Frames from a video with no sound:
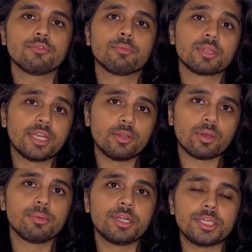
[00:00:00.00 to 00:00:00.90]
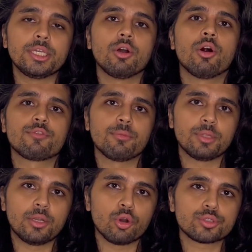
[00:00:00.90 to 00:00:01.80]
from the keto community, or from the
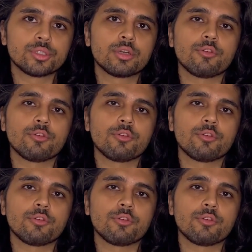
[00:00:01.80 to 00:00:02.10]
doctor,